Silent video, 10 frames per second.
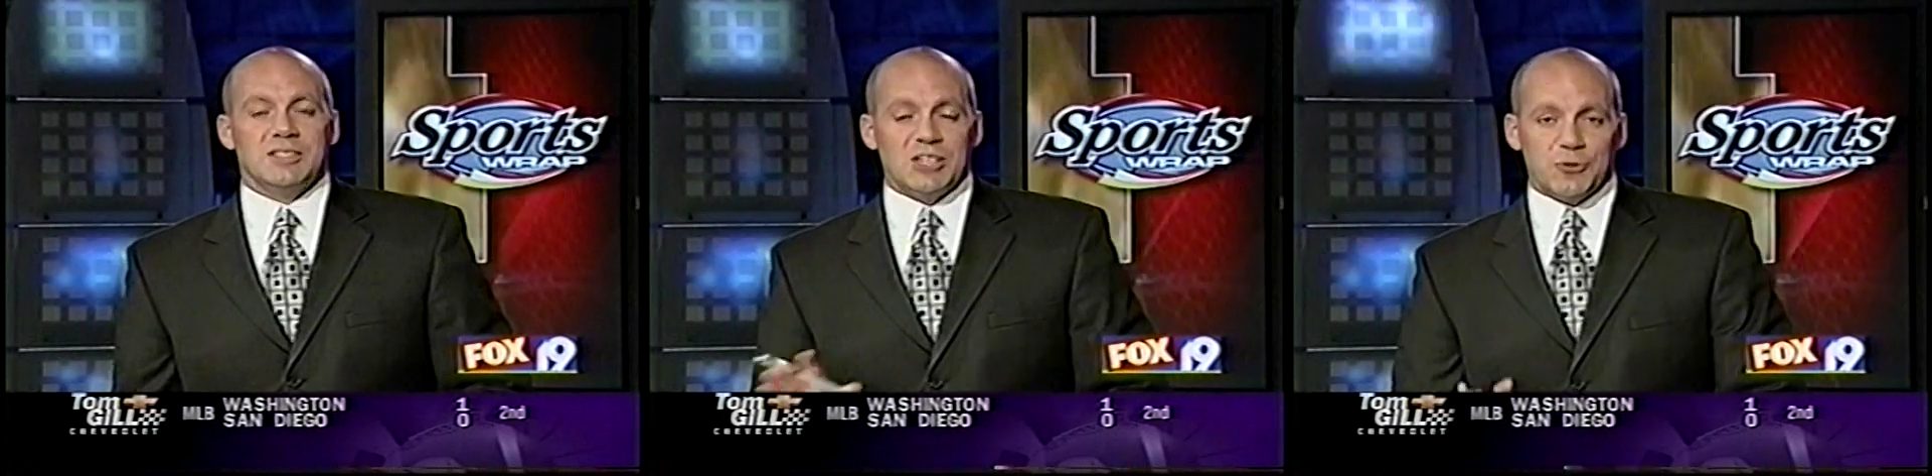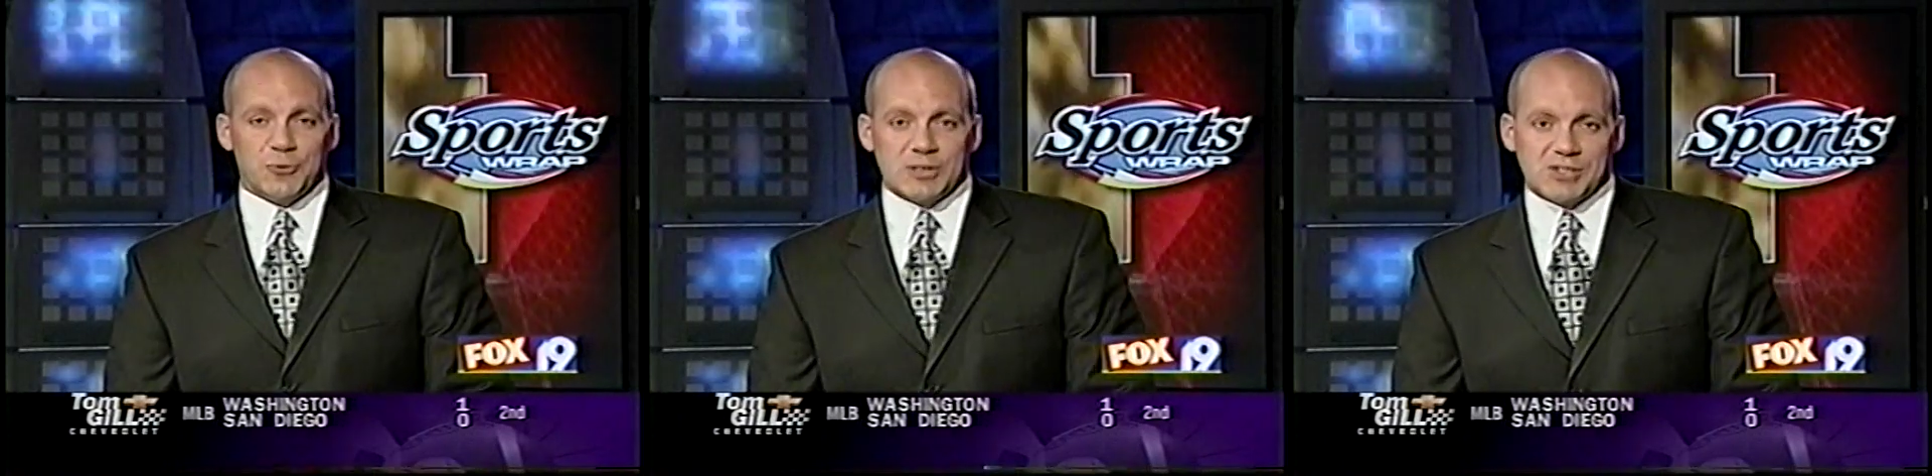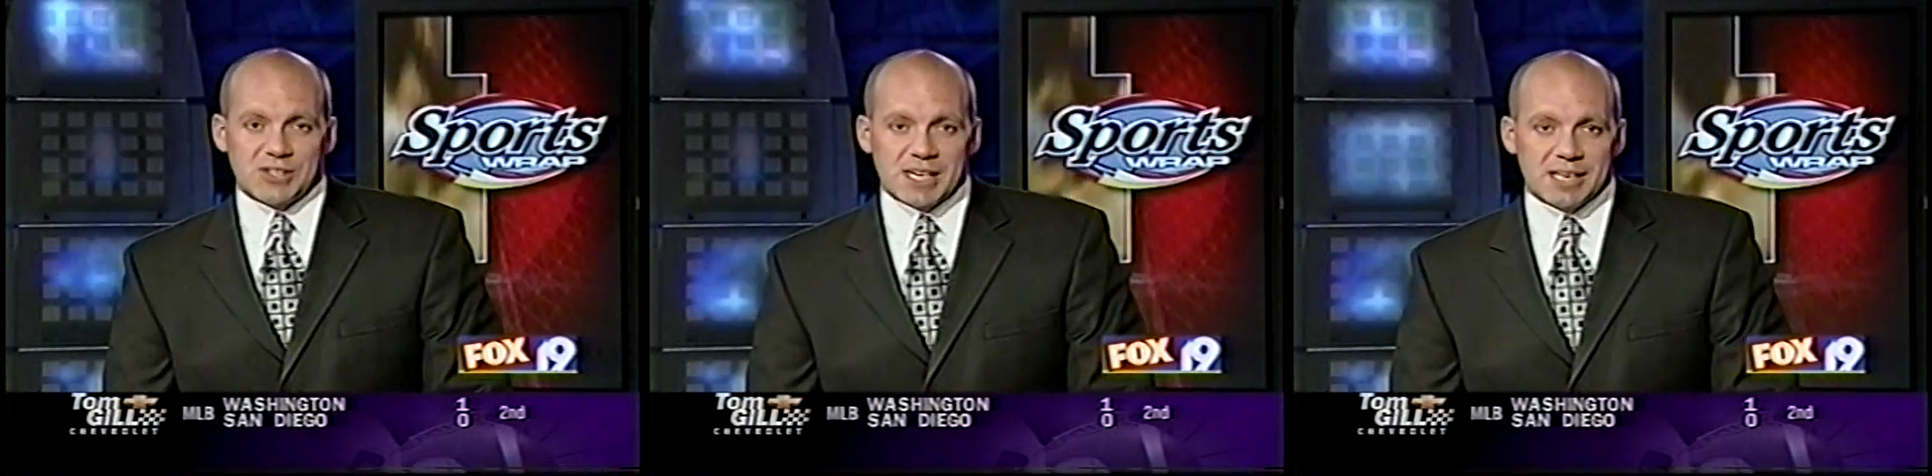different
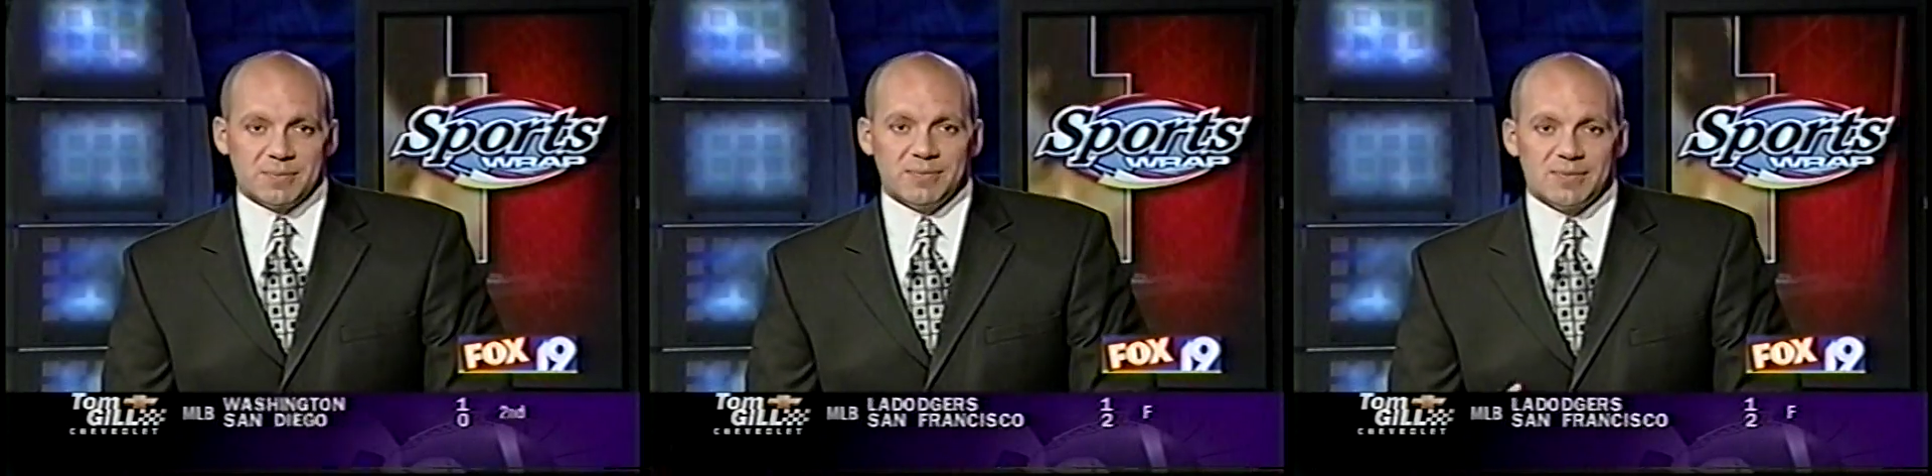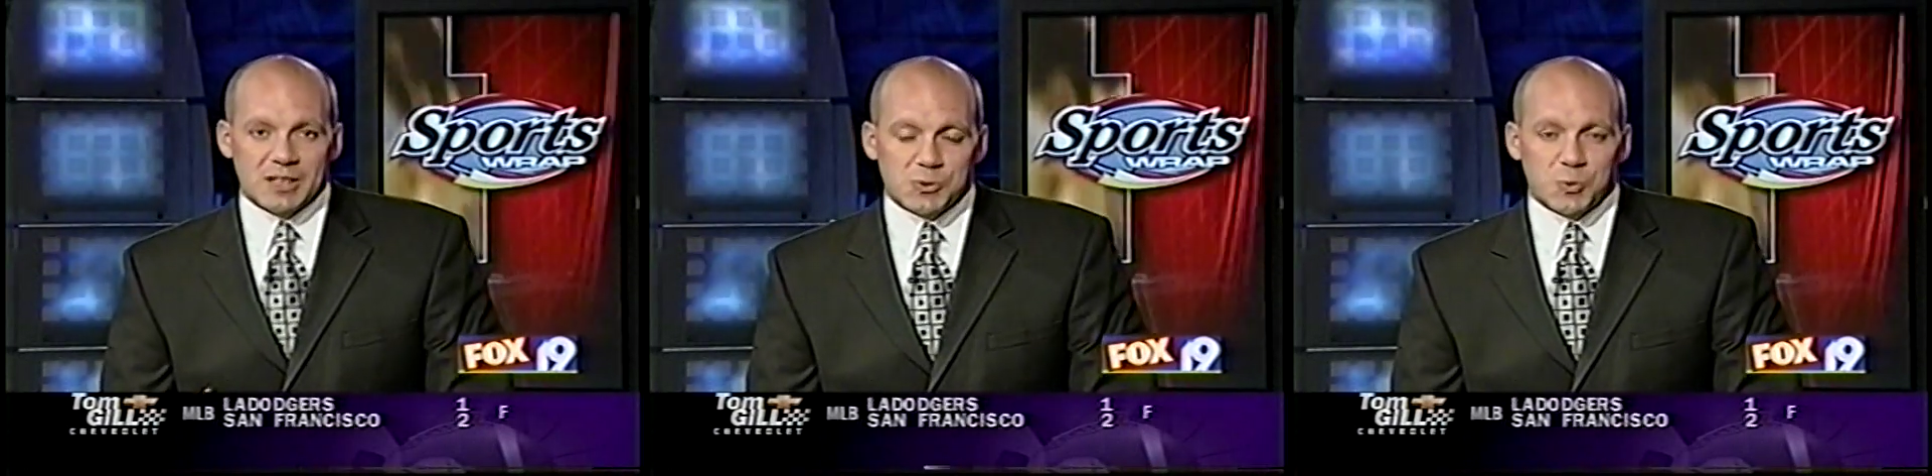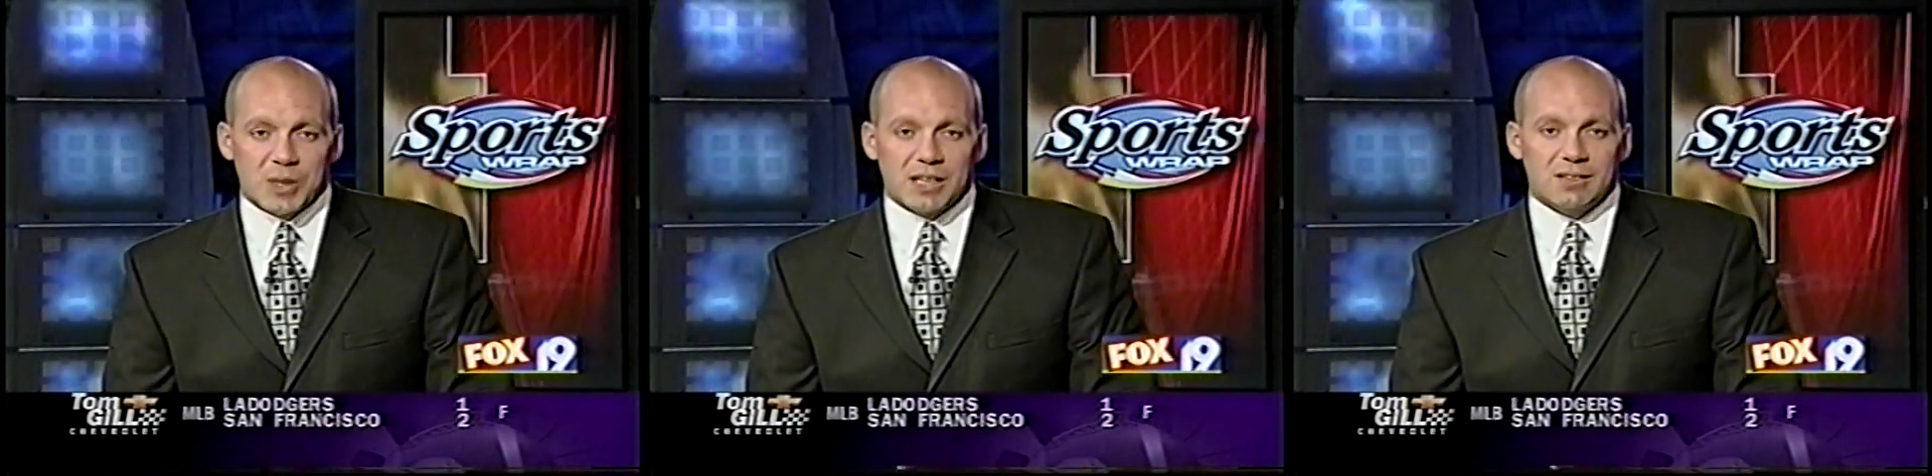scene this
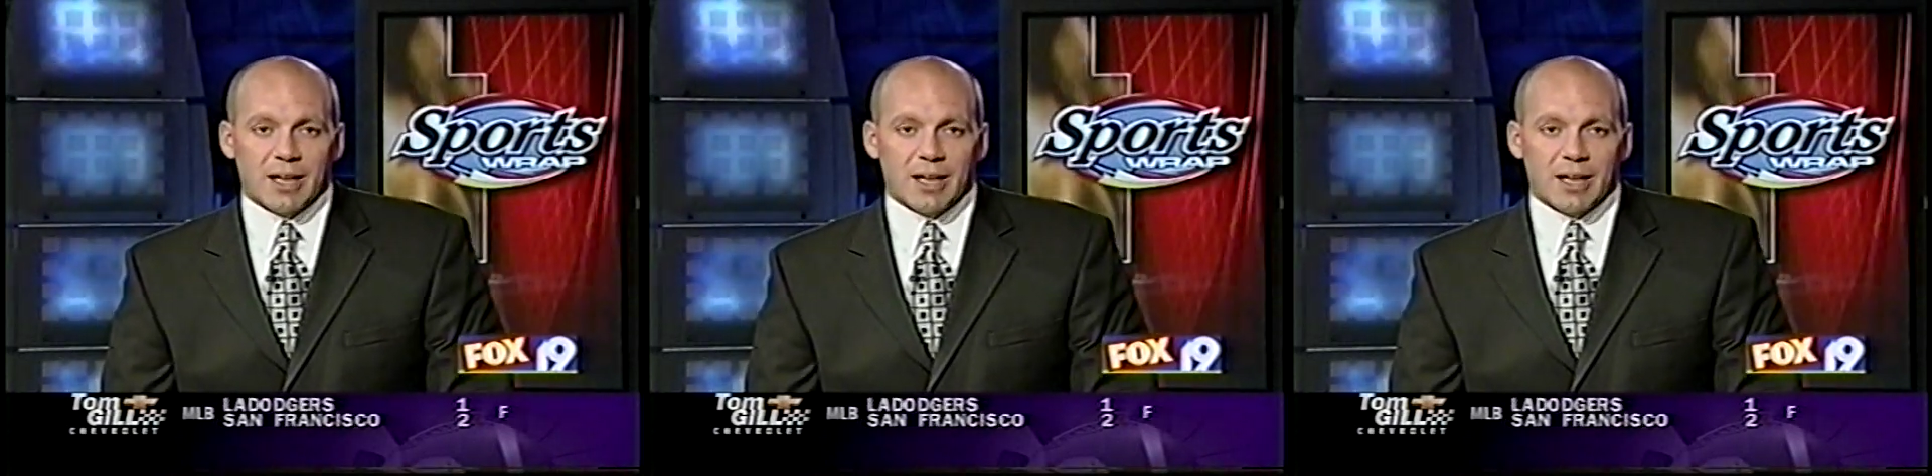week